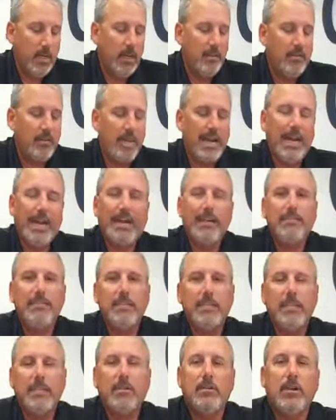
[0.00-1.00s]
If you have
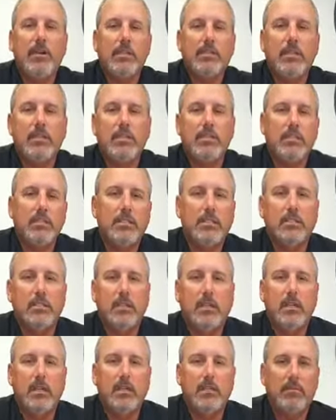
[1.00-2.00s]
any questions
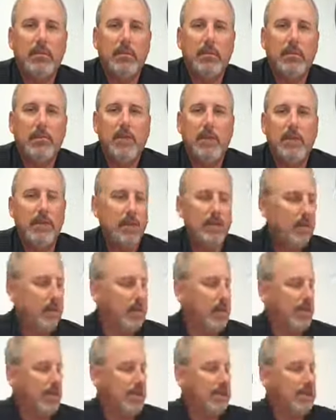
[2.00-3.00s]
about a
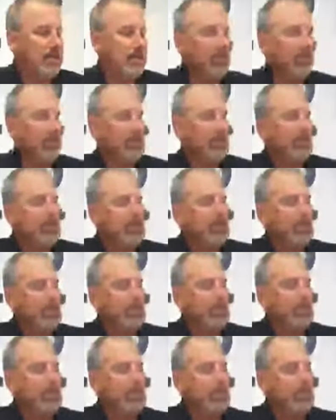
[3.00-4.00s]
contract,
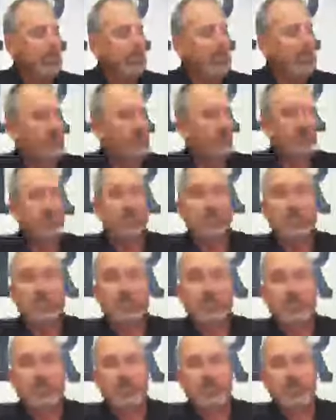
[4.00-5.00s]
or if you're interested
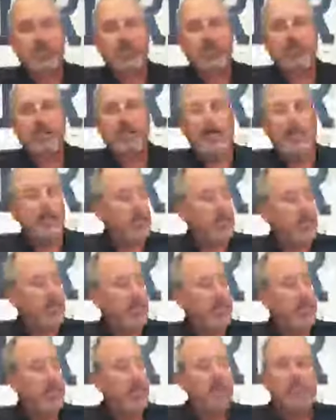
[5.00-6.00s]
in getting a contract
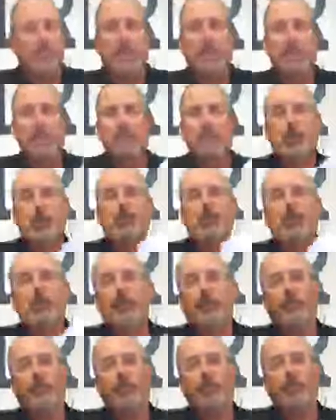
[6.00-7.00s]
for top dollar
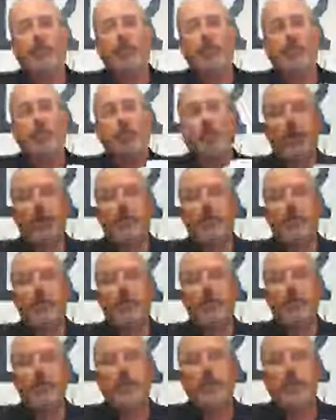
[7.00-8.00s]
for your
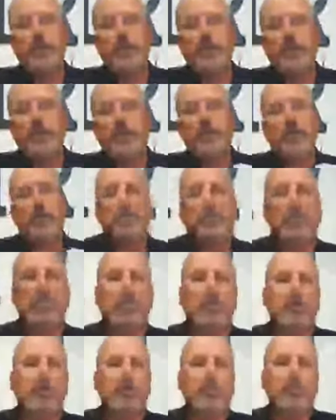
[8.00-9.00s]
property, give us a
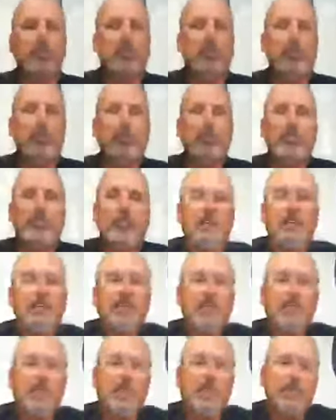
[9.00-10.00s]
call, shoot us a
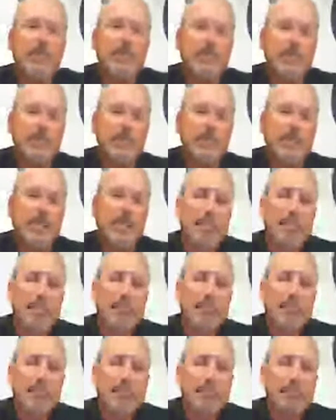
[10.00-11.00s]
text,
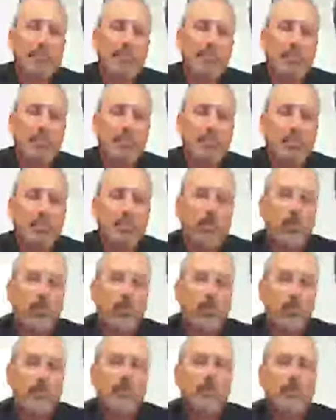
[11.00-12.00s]

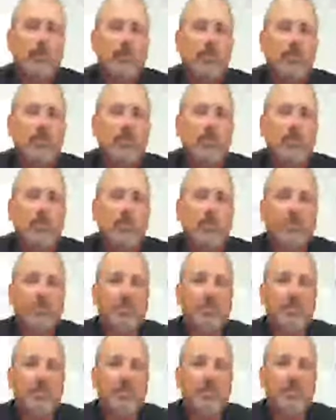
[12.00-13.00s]

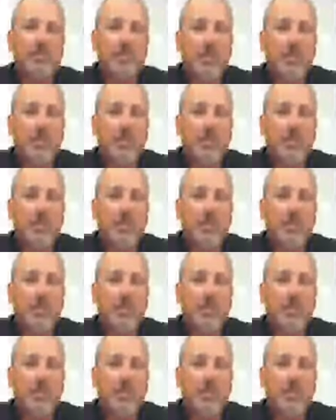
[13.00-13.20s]
386-866-1007.